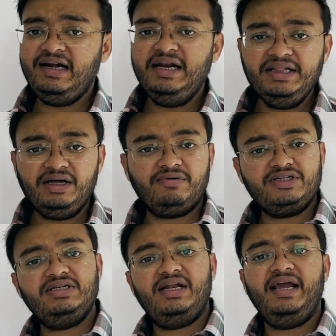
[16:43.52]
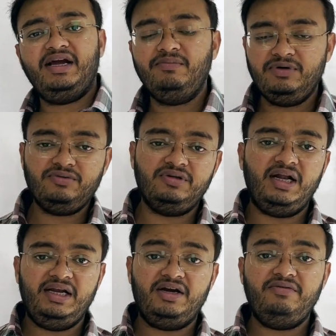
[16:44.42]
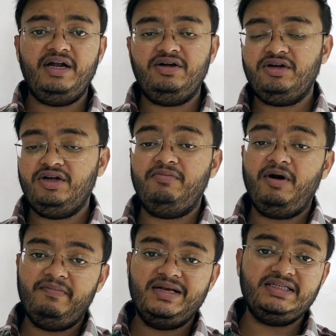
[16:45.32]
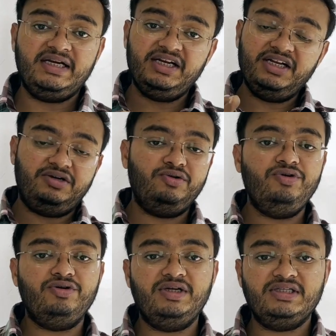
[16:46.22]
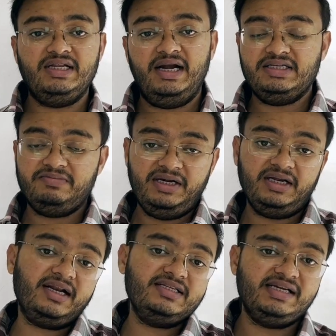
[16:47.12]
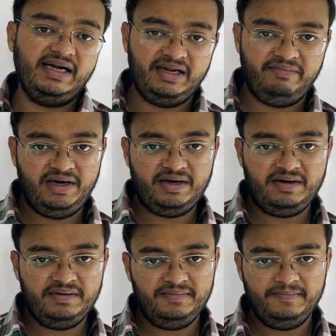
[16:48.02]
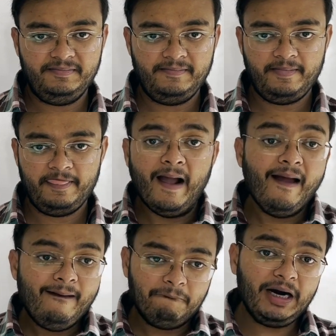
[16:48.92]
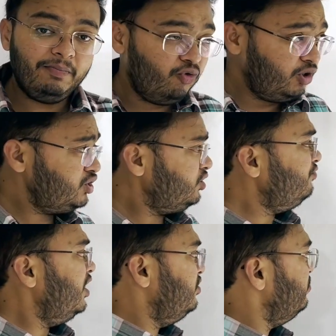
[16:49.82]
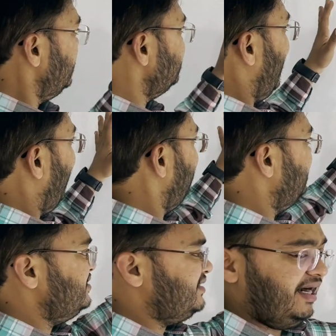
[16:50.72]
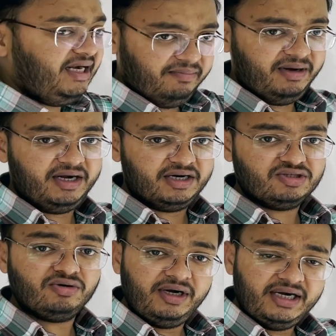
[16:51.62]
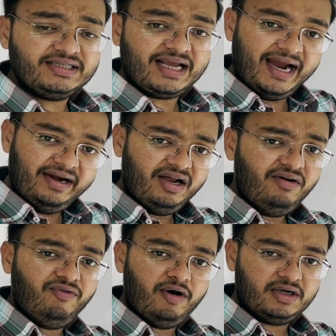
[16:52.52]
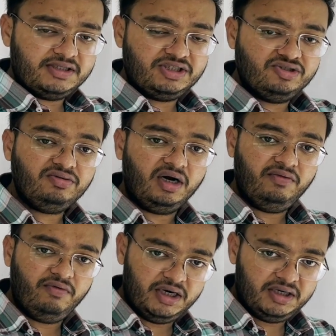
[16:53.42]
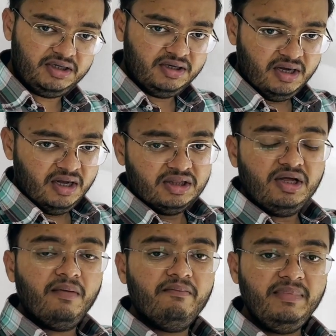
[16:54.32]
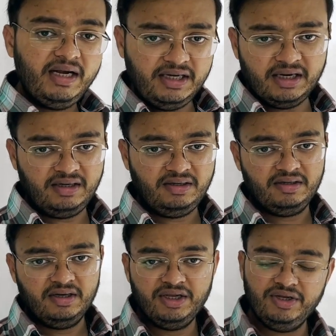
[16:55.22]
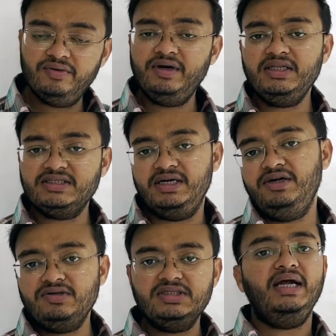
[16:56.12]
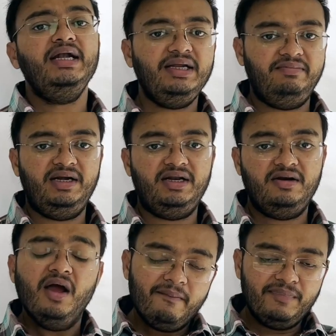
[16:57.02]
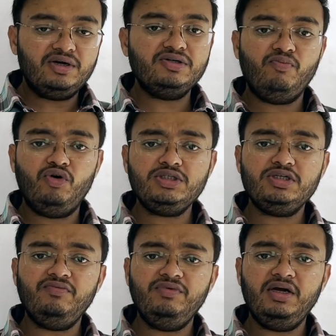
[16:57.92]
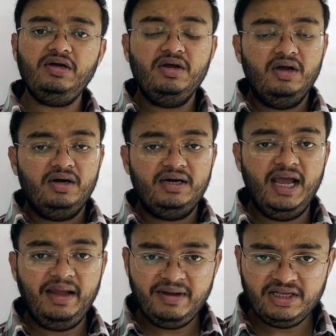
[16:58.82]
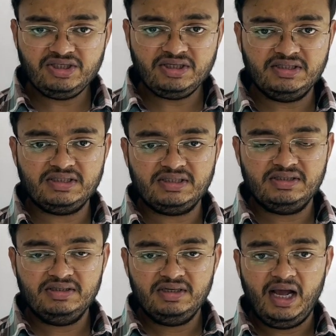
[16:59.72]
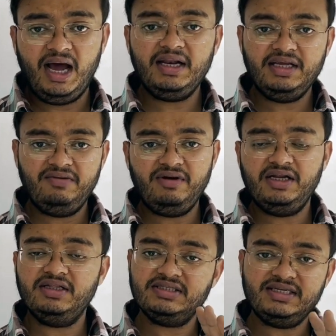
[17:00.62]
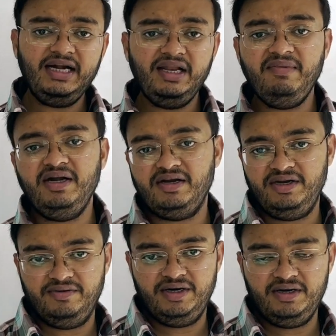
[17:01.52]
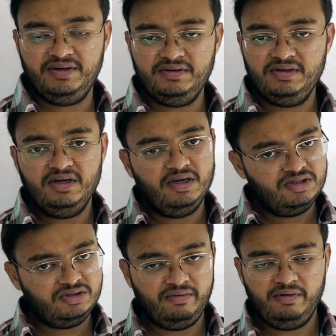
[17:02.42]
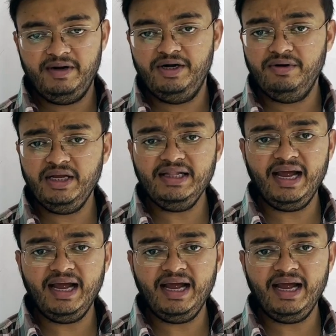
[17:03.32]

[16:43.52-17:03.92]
reading the question, I come to know that here we are talking about basically the two units, that is meter and centimeter. But most of the units are in the centimeter. So it is ideal for us to convert the meter units into centimeter, because most of the dimensions are given in the centimeter unit. So we'll be doing